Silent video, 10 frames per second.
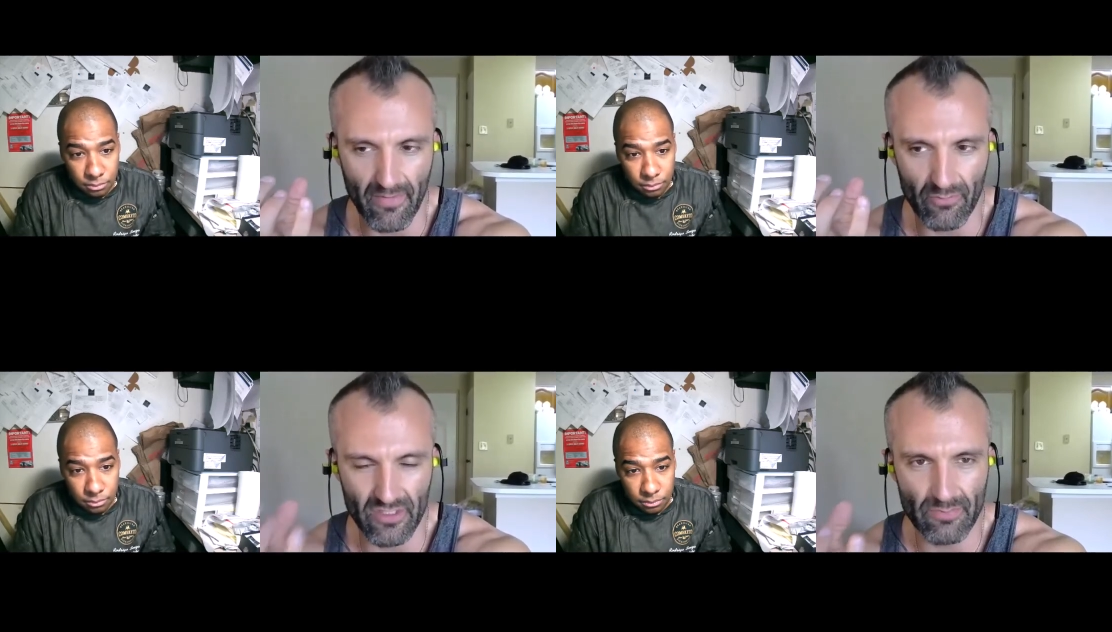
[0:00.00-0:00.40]

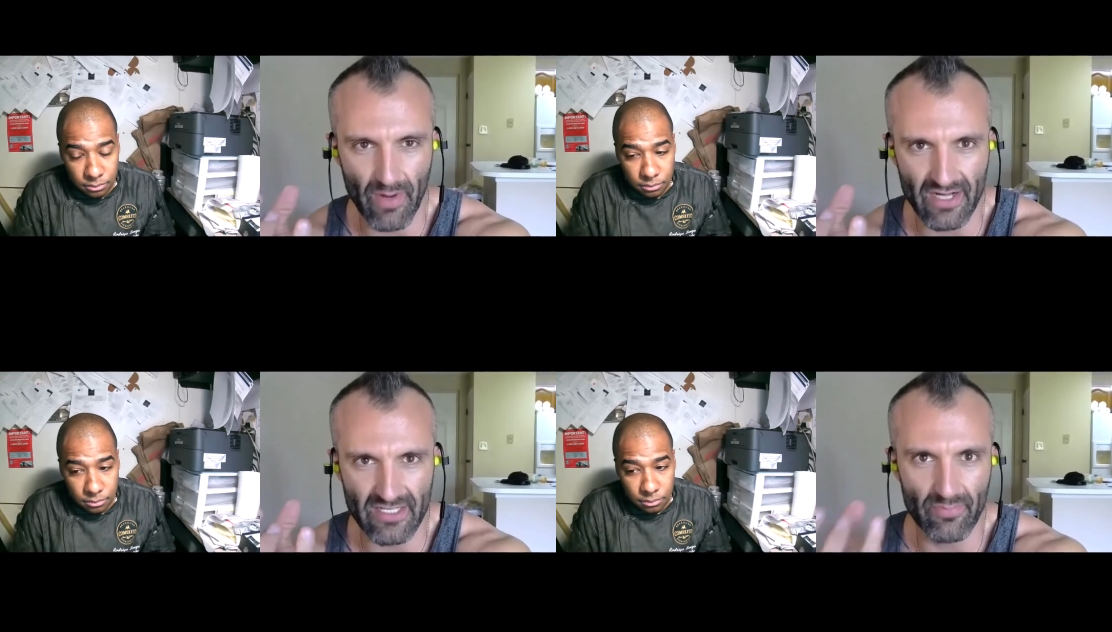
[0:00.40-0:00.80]

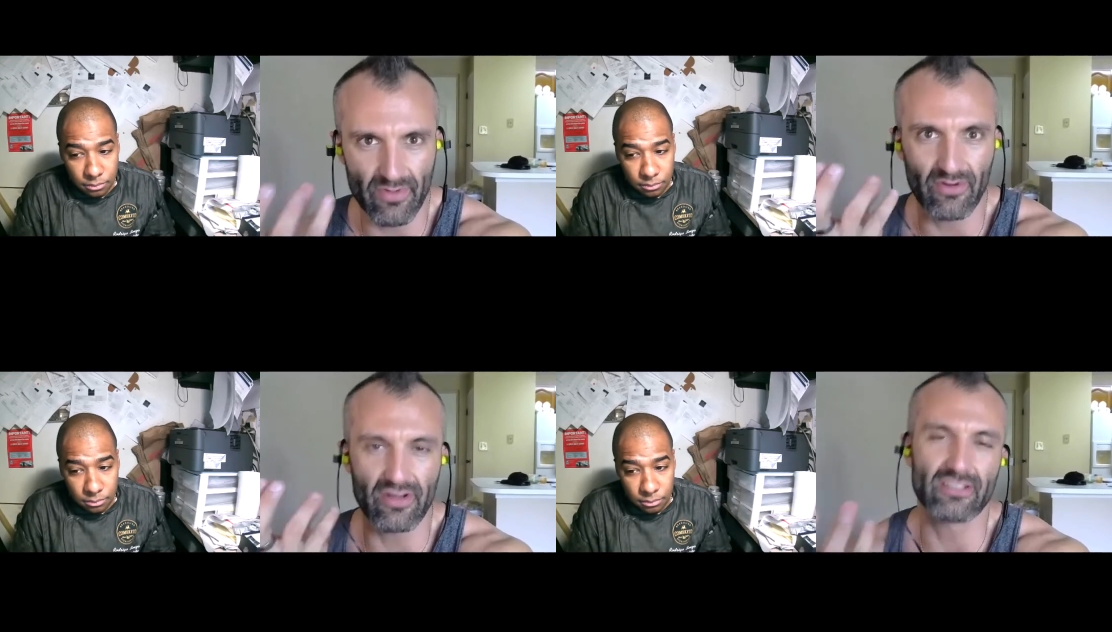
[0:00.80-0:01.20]

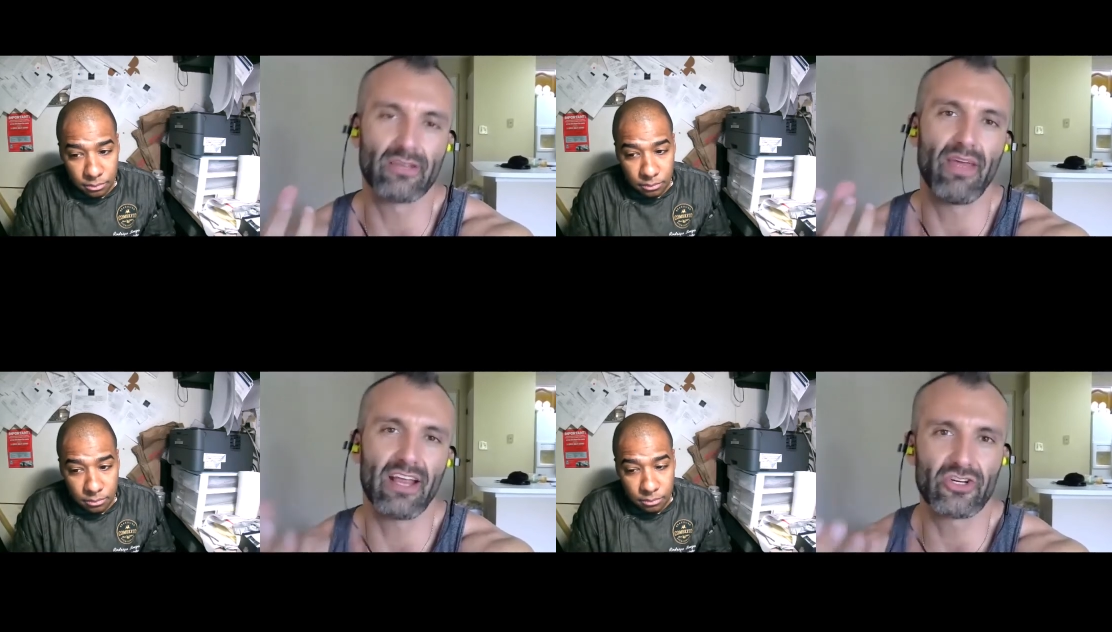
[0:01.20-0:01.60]
Speaker 1: responsibility to
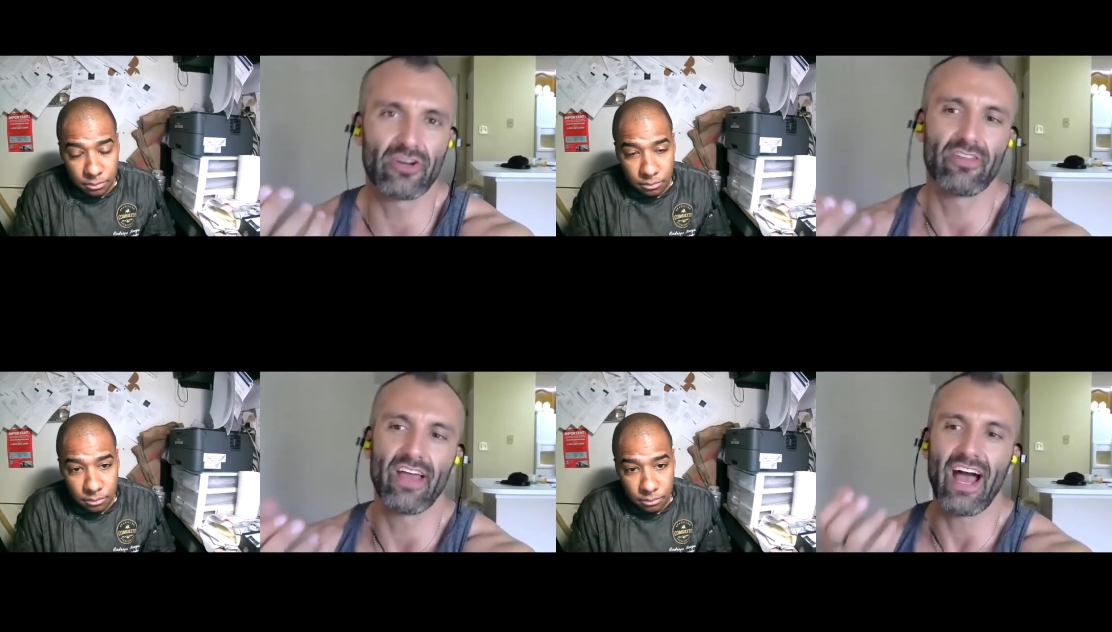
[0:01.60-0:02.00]
make
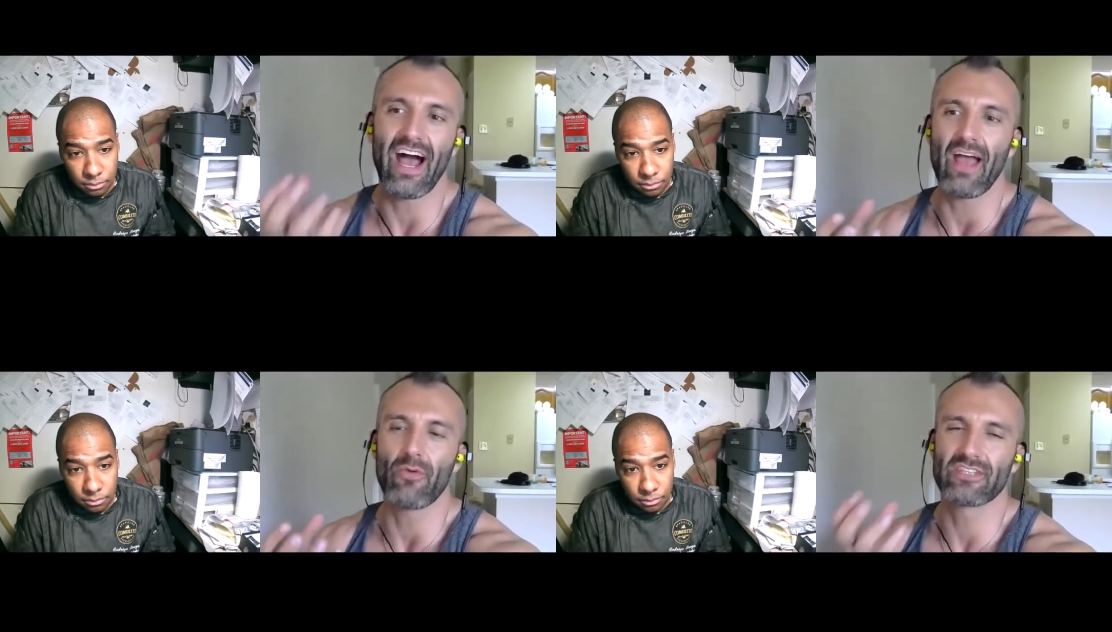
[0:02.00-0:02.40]
sure that
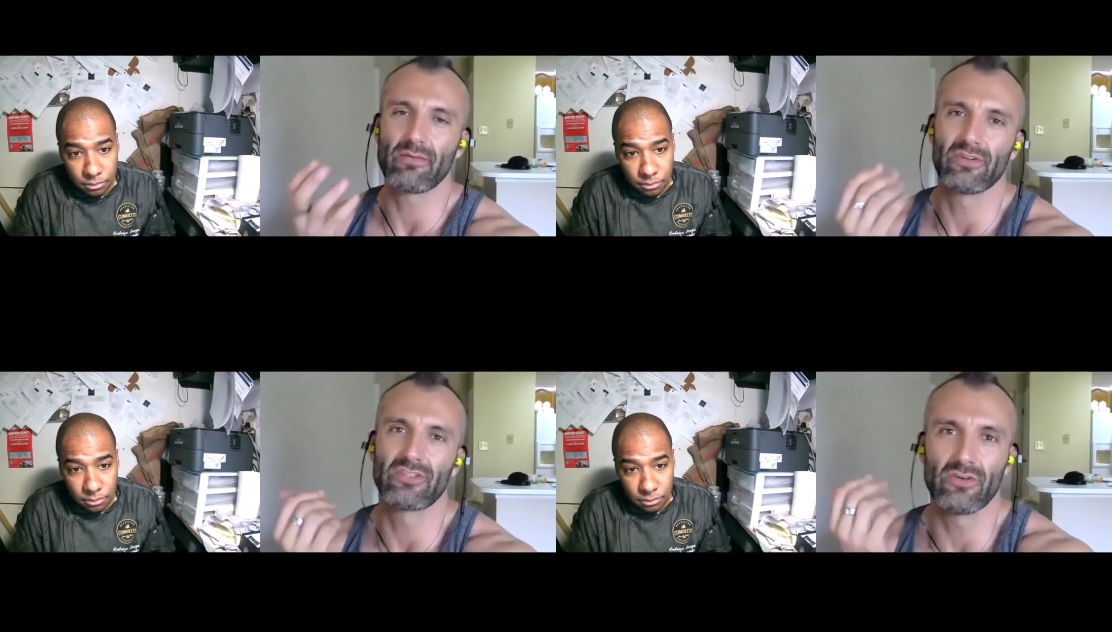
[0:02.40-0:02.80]
I was
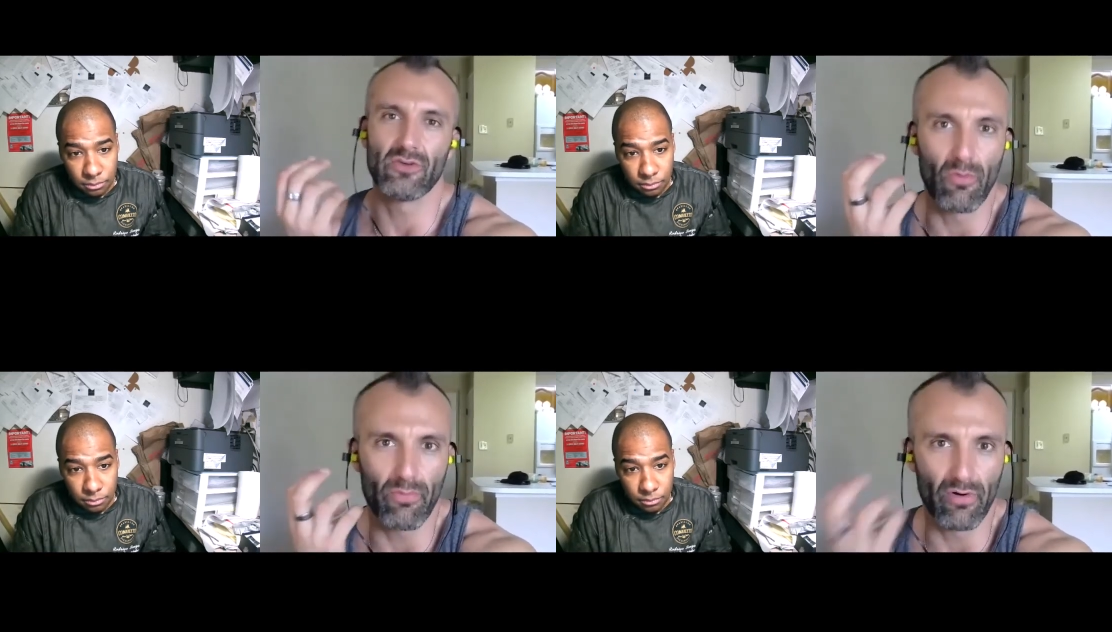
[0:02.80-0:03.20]
able
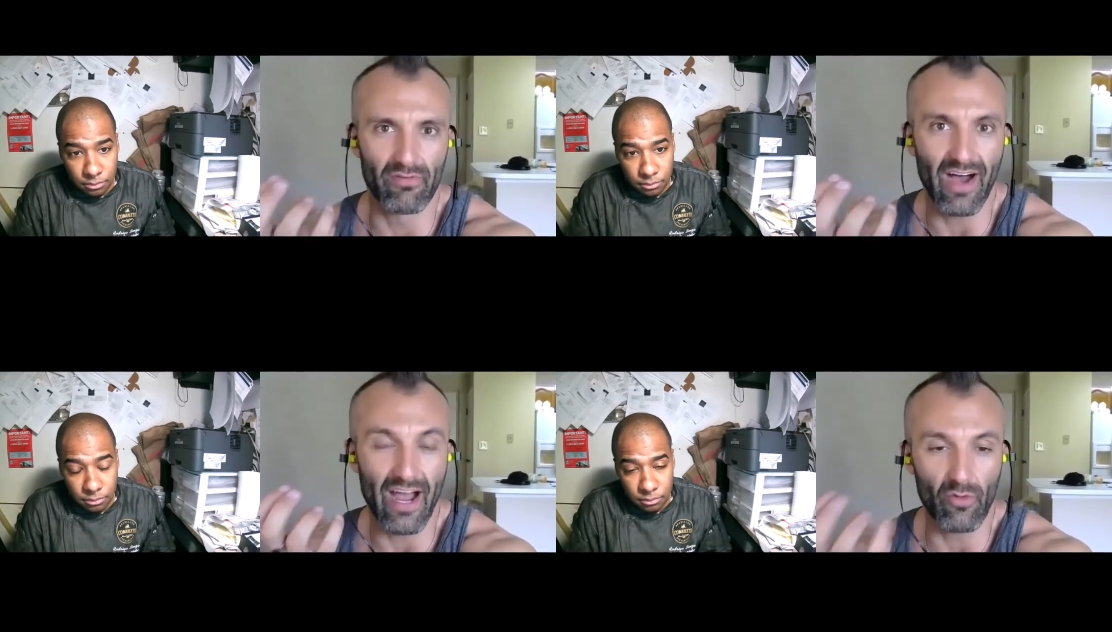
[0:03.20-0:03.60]
to
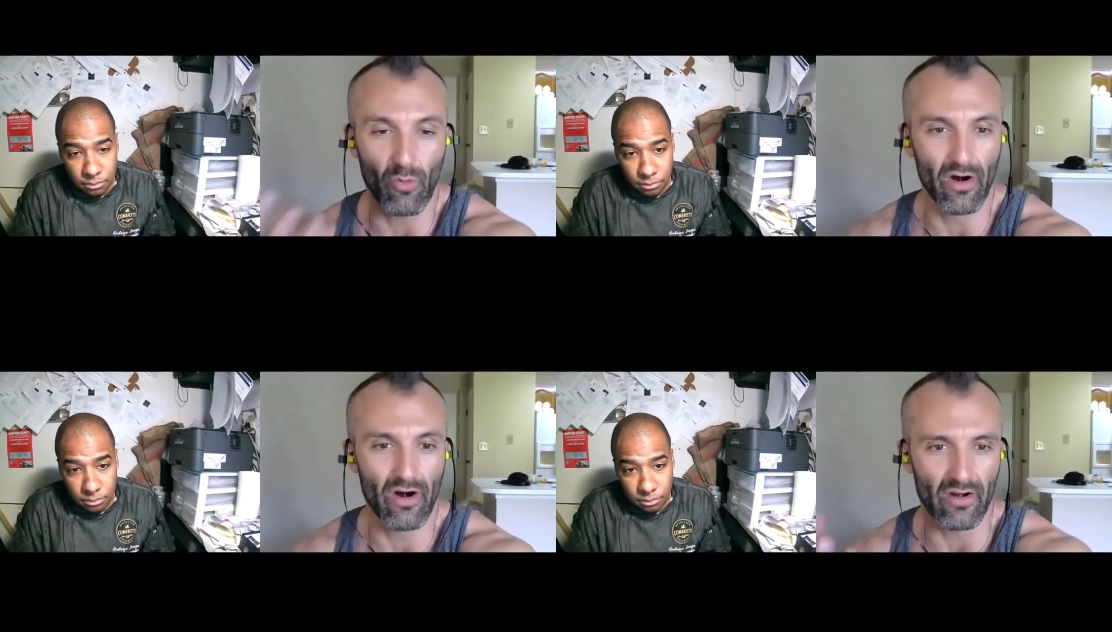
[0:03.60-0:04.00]
provide
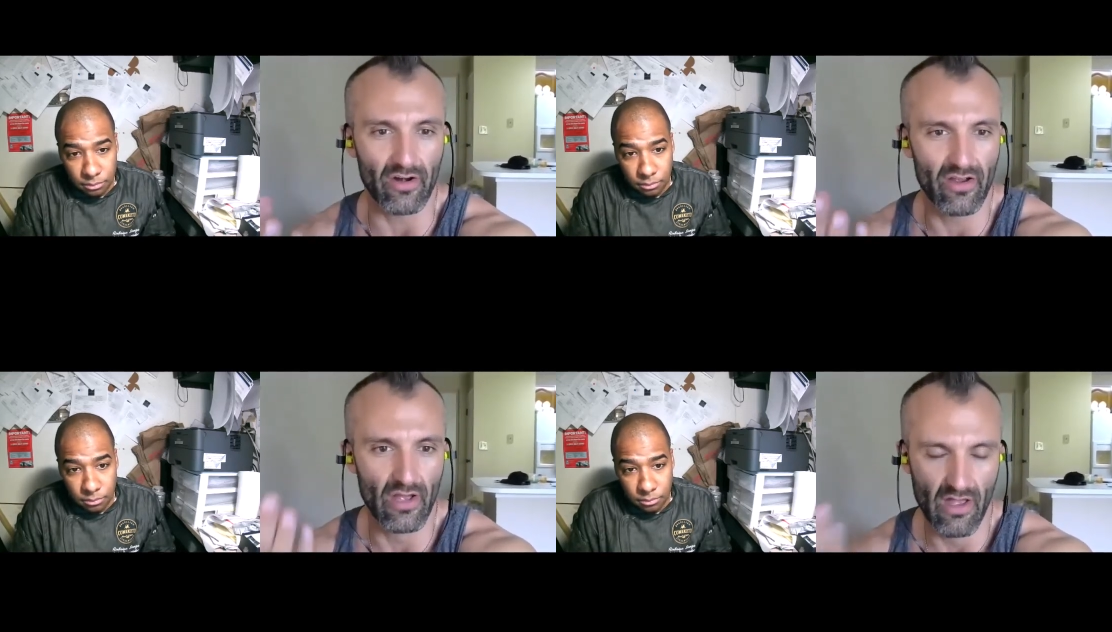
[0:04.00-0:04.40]
work
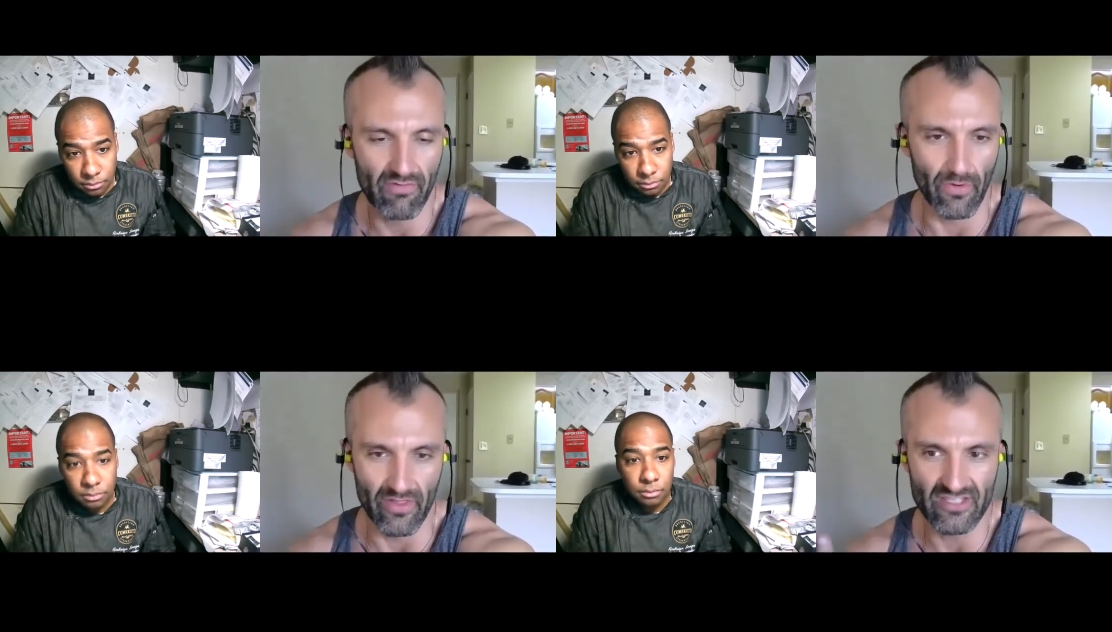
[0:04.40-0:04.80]

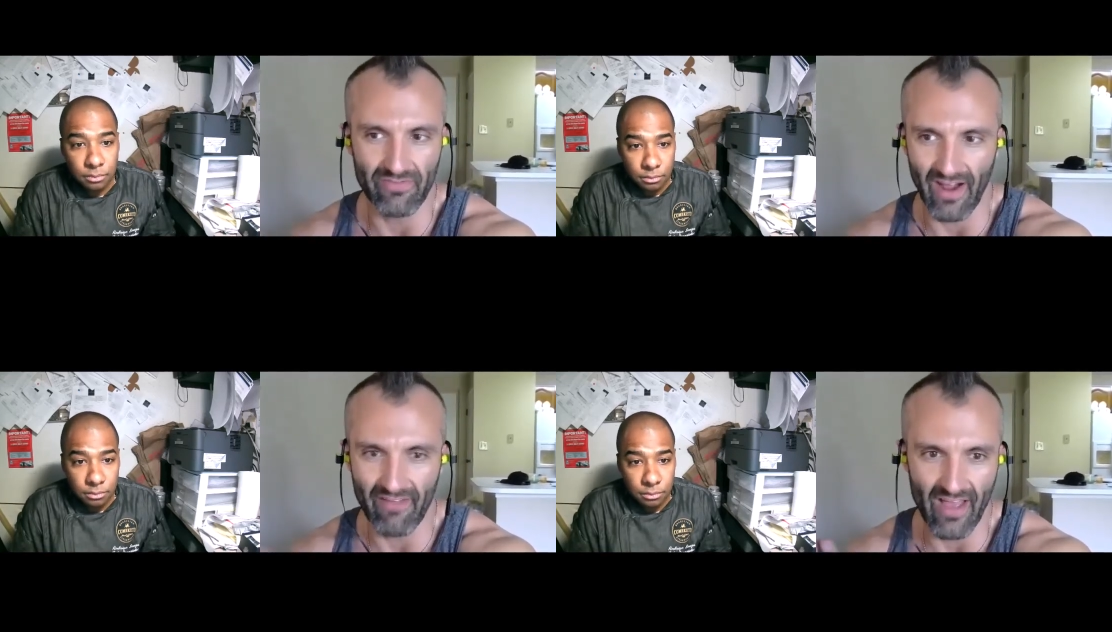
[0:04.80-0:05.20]
for these 5